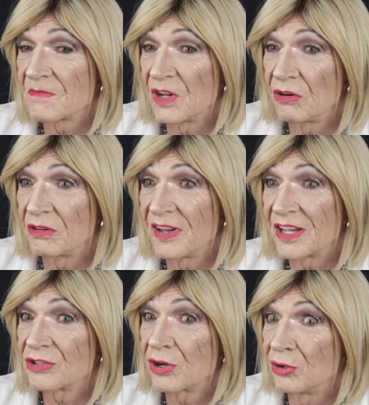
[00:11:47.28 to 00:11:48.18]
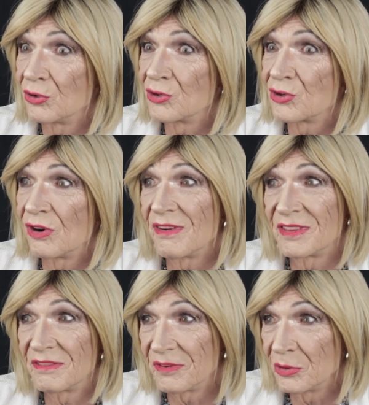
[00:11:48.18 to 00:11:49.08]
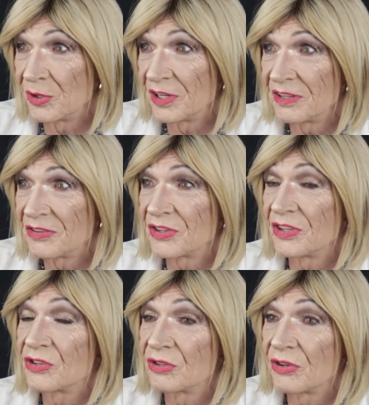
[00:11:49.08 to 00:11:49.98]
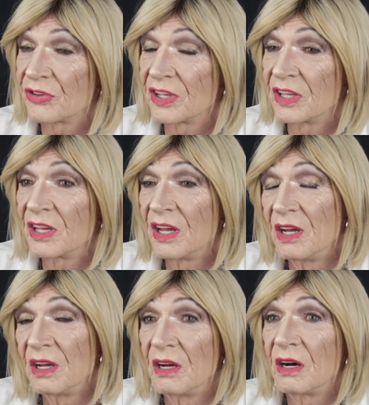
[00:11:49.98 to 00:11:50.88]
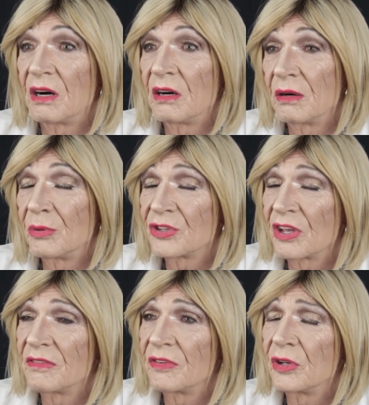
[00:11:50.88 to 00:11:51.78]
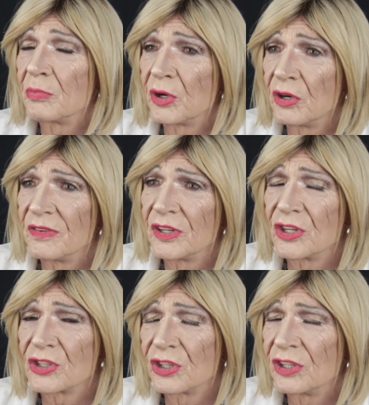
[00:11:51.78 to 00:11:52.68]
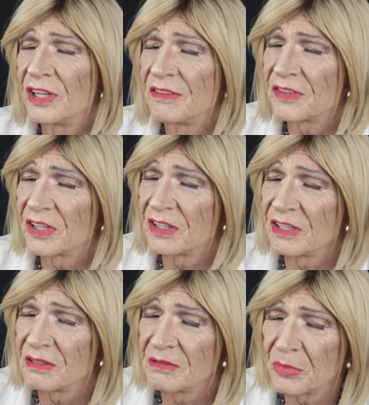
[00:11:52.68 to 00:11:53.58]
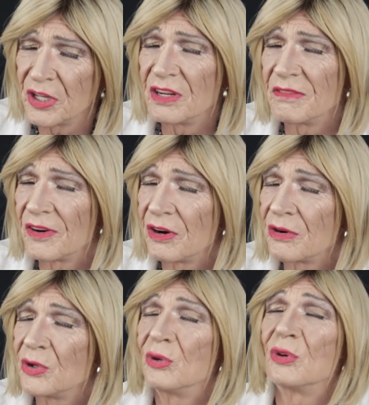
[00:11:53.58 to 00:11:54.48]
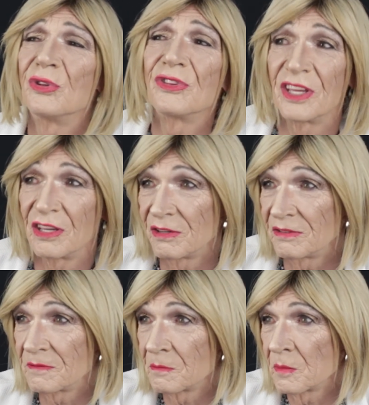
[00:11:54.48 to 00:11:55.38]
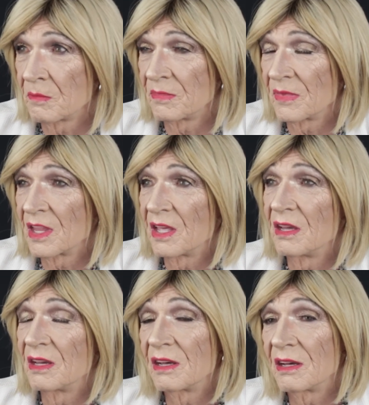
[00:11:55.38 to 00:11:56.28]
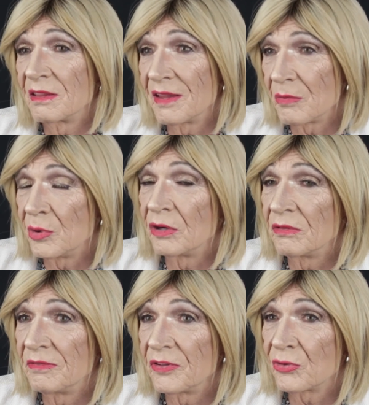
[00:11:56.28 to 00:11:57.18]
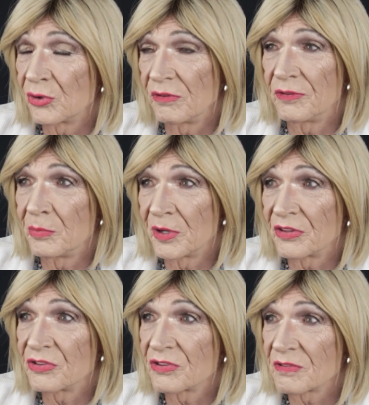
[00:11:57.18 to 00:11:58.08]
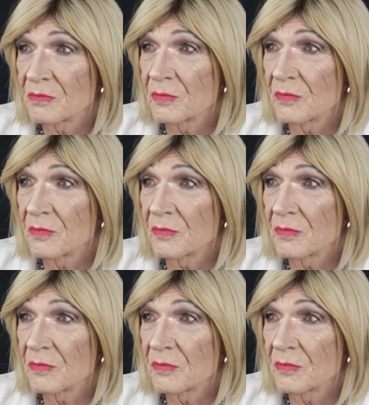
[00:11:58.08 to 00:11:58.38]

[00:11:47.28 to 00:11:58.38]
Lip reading: a lot of ex-cons driving the forklifts, this sort of thing. I was every pervert, shirt lifter, paedophile you could think of. And that went on for 3 or 4 months.